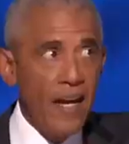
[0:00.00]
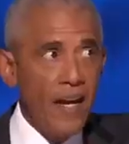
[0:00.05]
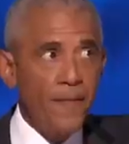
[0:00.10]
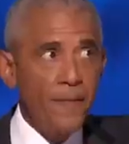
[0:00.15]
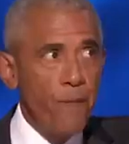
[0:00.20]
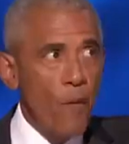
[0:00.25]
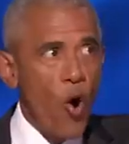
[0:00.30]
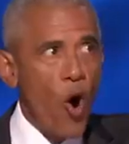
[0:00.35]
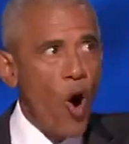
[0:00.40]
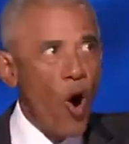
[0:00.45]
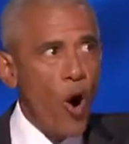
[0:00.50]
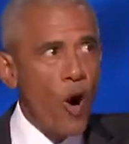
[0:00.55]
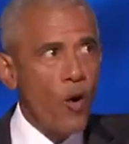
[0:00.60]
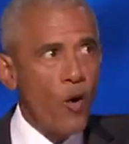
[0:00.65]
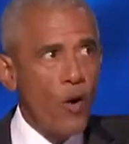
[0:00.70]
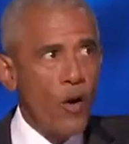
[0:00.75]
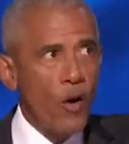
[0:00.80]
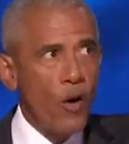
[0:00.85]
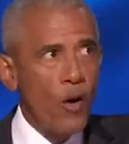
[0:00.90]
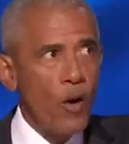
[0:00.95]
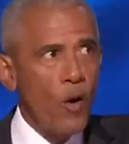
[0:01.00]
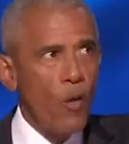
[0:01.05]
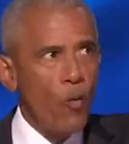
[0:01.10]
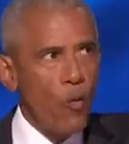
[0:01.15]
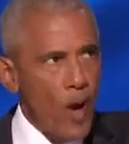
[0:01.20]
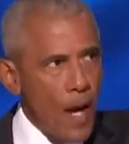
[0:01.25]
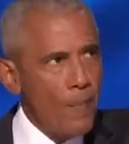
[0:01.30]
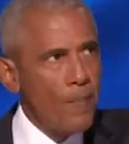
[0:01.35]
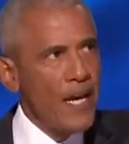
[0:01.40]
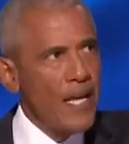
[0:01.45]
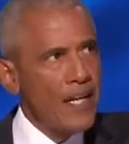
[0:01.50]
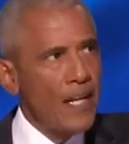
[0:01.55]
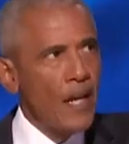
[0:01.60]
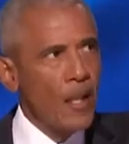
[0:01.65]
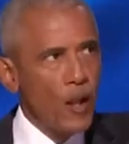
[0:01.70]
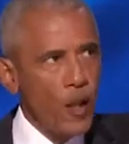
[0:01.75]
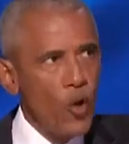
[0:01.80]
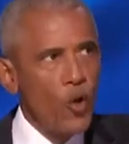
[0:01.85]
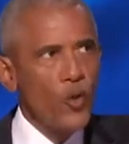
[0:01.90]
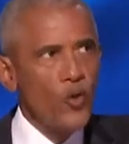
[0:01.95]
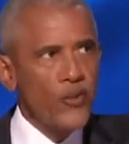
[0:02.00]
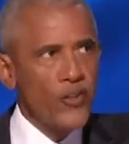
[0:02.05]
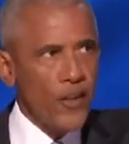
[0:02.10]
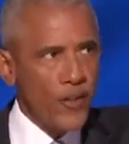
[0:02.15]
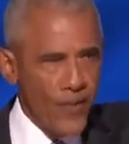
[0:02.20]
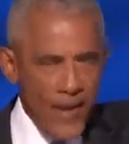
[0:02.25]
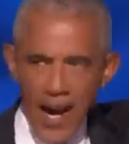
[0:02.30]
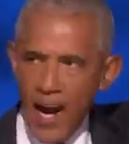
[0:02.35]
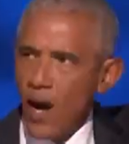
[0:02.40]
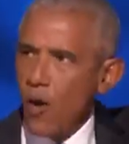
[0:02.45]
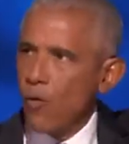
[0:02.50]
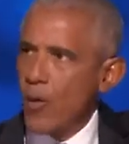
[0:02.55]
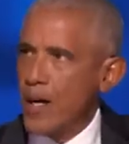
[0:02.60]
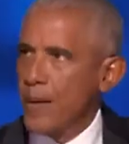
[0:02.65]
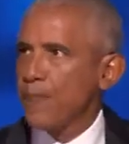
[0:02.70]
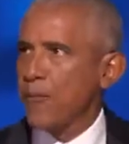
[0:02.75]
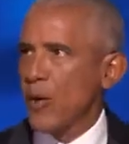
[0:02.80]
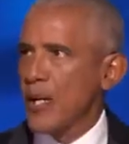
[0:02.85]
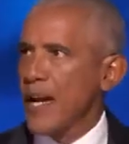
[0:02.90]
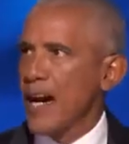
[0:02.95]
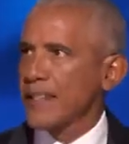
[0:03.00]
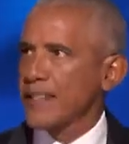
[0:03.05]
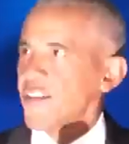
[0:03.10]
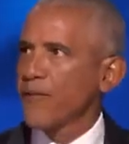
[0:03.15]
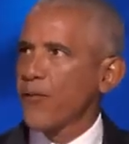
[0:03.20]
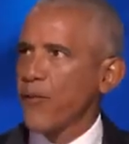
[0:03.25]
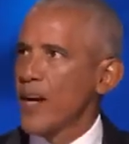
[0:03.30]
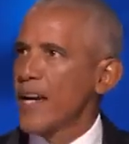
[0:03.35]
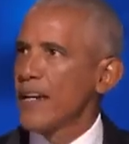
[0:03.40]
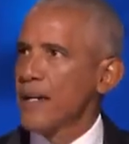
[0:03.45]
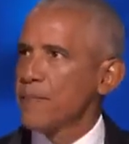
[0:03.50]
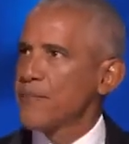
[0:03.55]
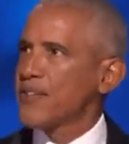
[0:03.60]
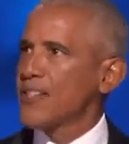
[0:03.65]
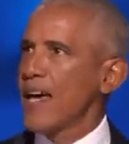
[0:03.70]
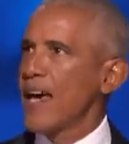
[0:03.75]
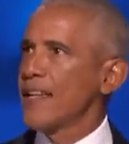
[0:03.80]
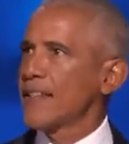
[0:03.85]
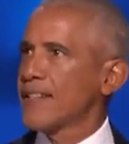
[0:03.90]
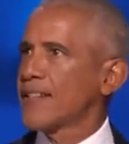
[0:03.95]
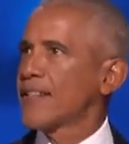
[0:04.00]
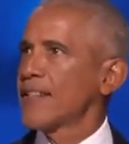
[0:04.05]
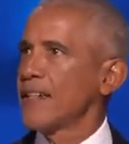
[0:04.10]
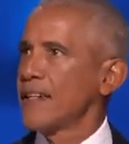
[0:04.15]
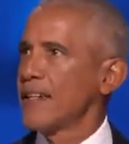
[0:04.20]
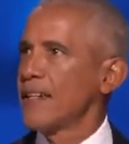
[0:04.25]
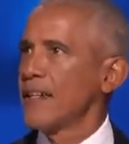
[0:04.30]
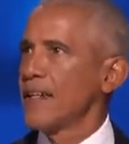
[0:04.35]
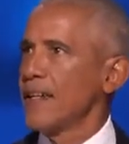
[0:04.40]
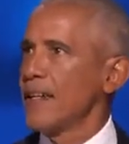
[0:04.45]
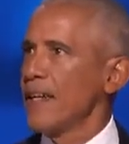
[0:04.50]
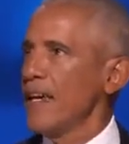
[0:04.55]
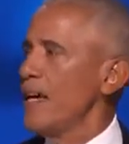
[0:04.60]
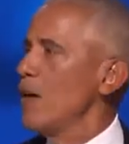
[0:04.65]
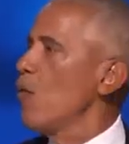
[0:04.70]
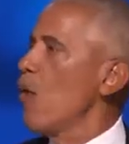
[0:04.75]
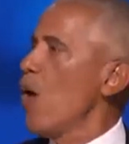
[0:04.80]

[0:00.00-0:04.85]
if more women lose their reproductive freedom since it